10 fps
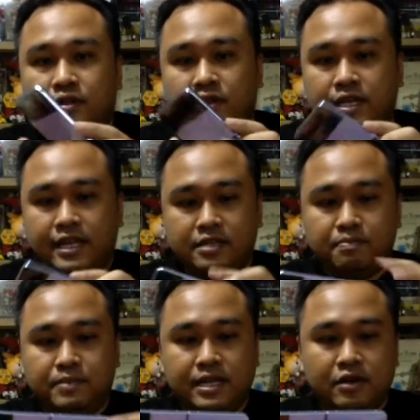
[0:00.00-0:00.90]
Okay, let's
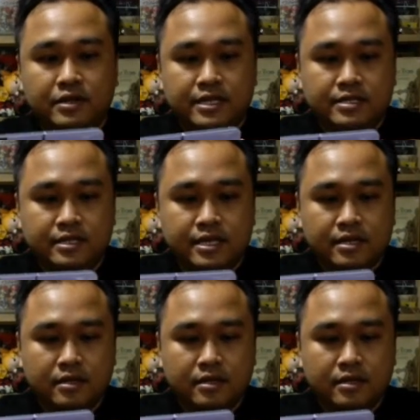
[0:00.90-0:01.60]
peel out this thing.